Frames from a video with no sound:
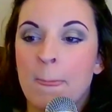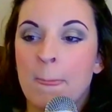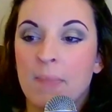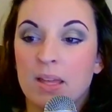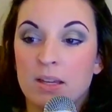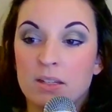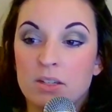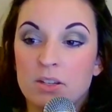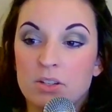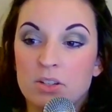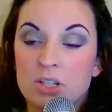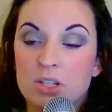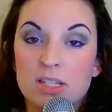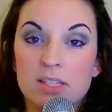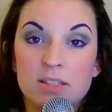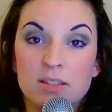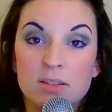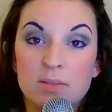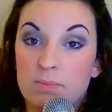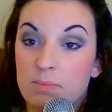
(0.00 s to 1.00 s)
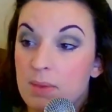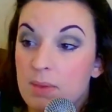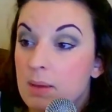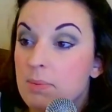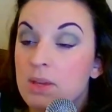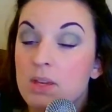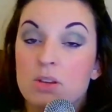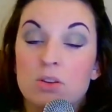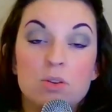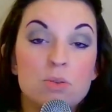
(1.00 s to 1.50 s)
And
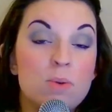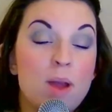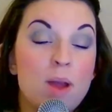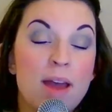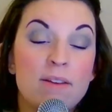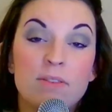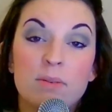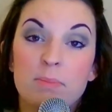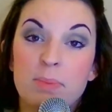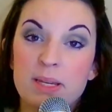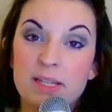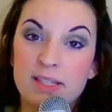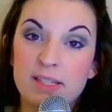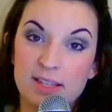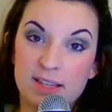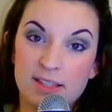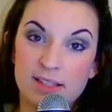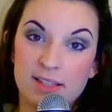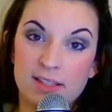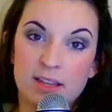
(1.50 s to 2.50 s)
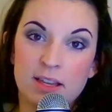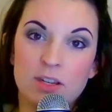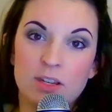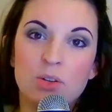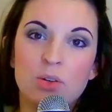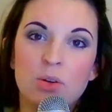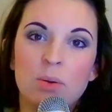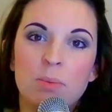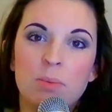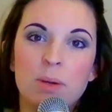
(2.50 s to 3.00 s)
maybe you have a business and
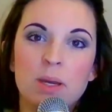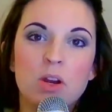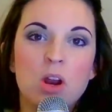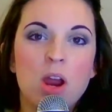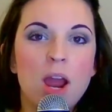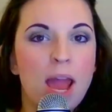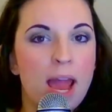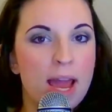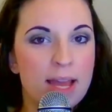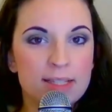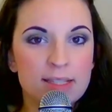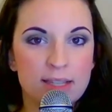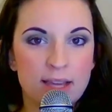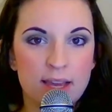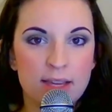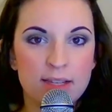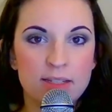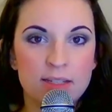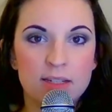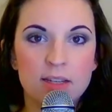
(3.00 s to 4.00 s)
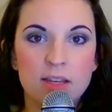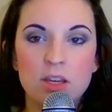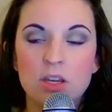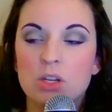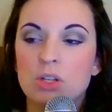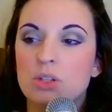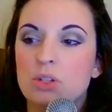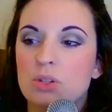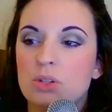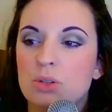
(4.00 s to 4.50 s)
you're a bigger asset
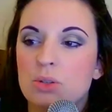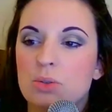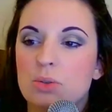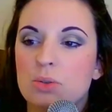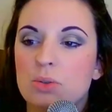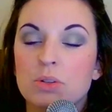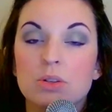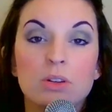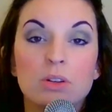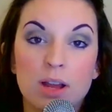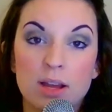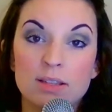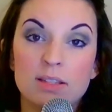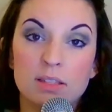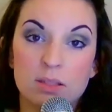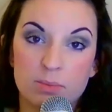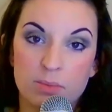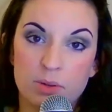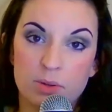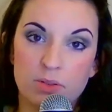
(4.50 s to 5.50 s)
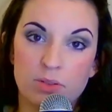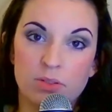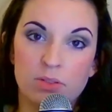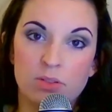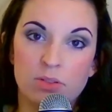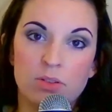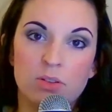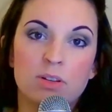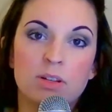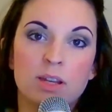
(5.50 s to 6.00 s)
to your customers,
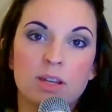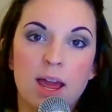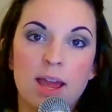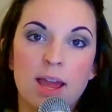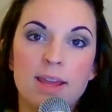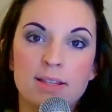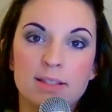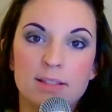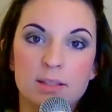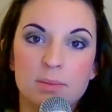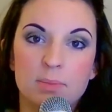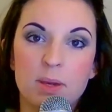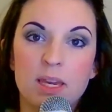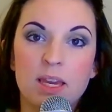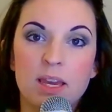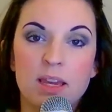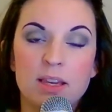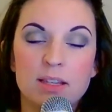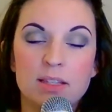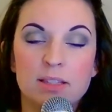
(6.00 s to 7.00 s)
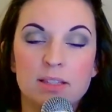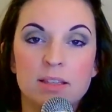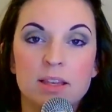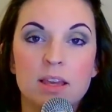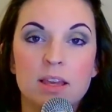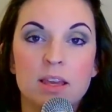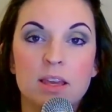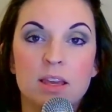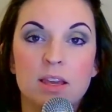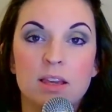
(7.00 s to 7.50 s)
your clients, because
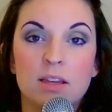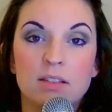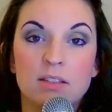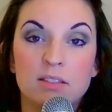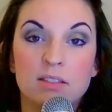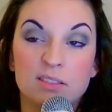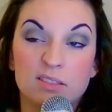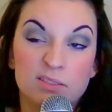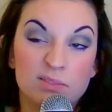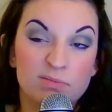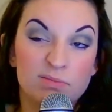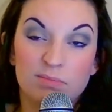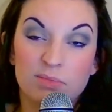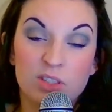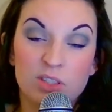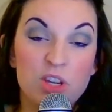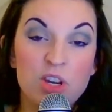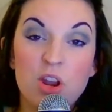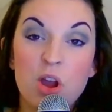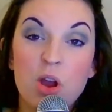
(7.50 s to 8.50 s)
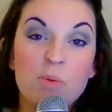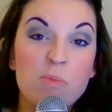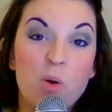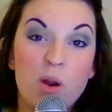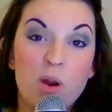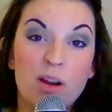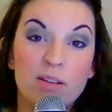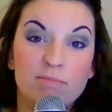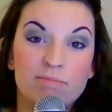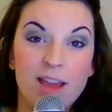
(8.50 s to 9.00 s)
you know
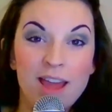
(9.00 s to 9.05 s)
more.